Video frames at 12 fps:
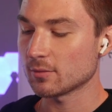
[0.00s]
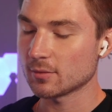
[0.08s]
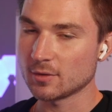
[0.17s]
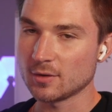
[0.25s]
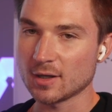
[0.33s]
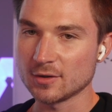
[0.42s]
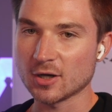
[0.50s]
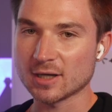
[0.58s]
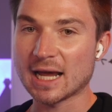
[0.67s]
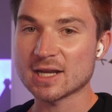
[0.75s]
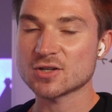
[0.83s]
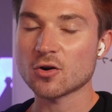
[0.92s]
not
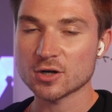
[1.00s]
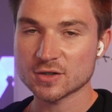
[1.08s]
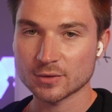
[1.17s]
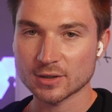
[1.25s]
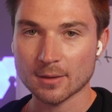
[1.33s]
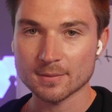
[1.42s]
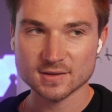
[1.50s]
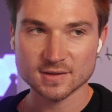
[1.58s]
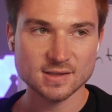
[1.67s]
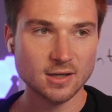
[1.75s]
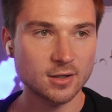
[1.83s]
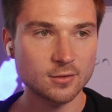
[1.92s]
as harsh when it comes to the
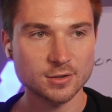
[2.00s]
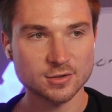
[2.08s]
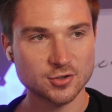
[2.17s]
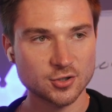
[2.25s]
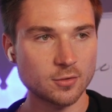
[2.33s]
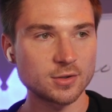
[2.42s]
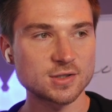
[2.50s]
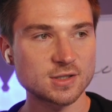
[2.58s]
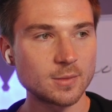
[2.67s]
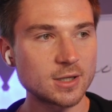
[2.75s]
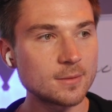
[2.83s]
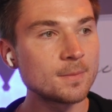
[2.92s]
selling, which I'll show you in just a
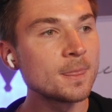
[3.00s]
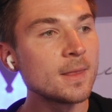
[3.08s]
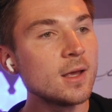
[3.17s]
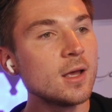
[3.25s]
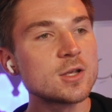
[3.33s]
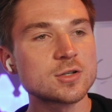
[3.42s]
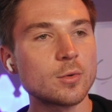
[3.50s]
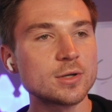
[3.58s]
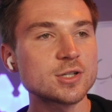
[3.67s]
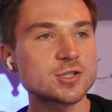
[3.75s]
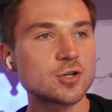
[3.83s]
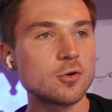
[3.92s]
minute. So I wanted to
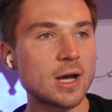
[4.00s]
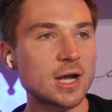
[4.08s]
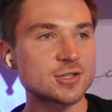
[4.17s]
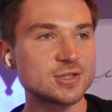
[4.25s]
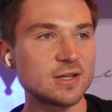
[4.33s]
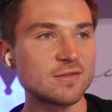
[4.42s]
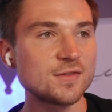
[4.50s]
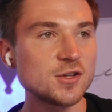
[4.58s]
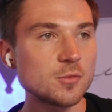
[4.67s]
show actually a few